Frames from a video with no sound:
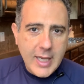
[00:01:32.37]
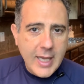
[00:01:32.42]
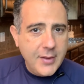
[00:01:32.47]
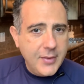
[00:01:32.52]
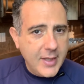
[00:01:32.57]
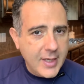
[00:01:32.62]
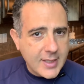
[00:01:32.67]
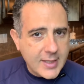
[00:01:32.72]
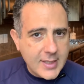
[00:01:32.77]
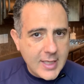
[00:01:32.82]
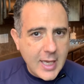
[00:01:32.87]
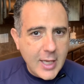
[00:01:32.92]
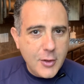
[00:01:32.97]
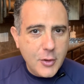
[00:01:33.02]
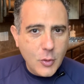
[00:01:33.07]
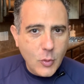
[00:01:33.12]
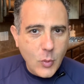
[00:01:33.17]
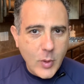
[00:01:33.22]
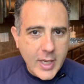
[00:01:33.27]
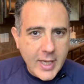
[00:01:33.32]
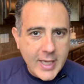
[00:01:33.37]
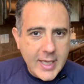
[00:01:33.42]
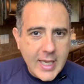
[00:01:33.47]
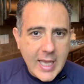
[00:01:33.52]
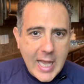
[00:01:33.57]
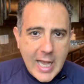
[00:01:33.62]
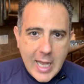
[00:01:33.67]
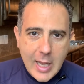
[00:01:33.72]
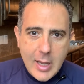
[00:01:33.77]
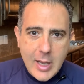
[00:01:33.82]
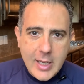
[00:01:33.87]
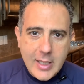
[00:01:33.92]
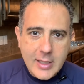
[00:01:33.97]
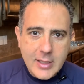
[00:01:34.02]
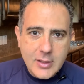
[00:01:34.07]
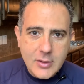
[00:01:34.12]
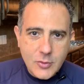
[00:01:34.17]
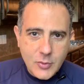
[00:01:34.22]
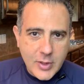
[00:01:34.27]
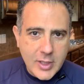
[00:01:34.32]
And that's not the way I
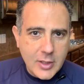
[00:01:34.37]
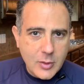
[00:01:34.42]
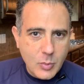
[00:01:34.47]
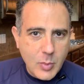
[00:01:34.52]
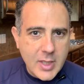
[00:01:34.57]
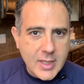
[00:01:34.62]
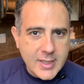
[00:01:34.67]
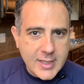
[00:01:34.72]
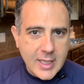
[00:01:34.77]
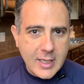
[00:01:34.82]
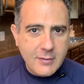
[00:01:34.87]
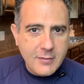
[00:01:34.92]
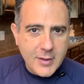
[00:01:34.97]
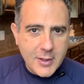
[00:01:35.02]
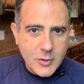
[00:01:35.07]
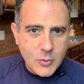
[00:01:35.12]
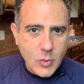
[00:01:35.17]
treat myself as